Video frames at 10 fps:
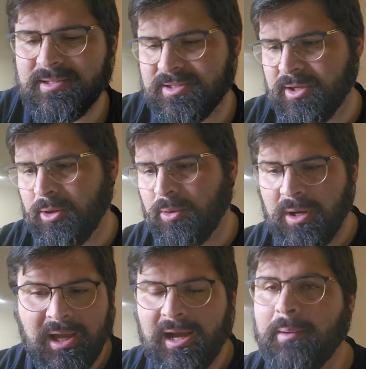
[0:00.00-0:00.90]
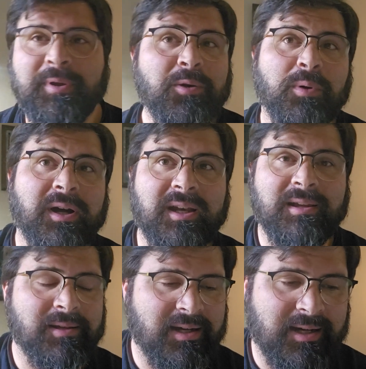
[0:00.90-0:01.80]
So a big one
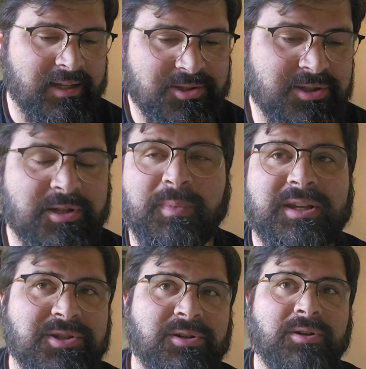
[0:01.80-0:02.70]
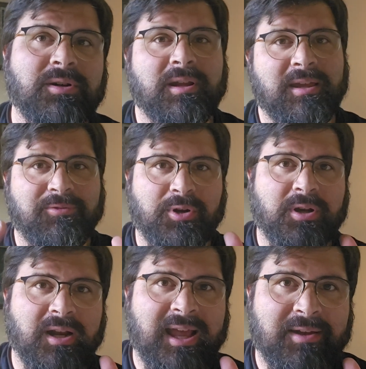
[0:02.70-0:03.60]
is just to make sure, if you're
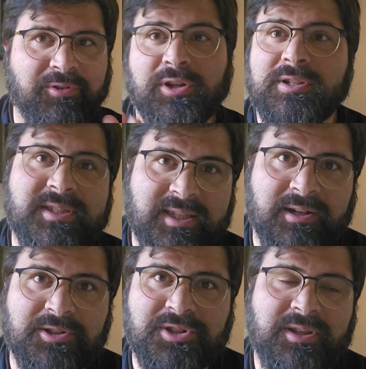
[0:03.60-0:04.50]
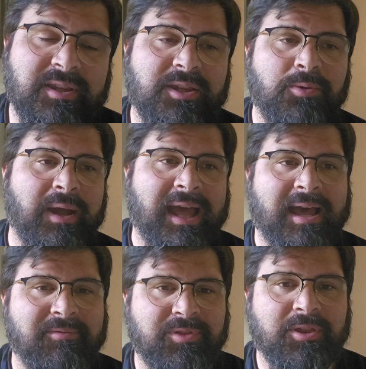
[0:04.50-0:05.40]
going to have good synergy, that you
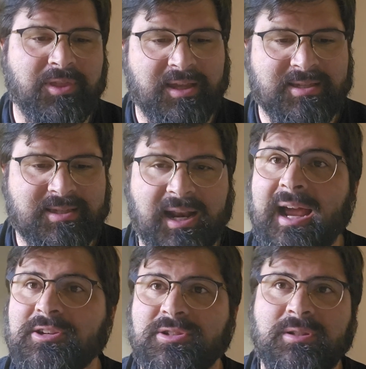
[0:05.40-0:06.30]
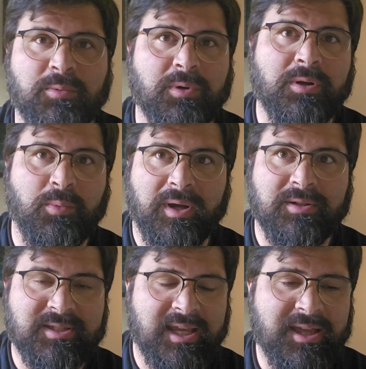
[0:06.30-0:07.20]
have the things that actually work well
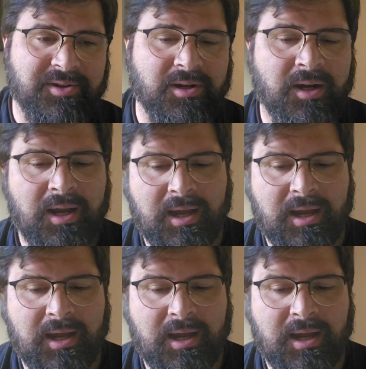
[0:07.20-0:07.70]
together.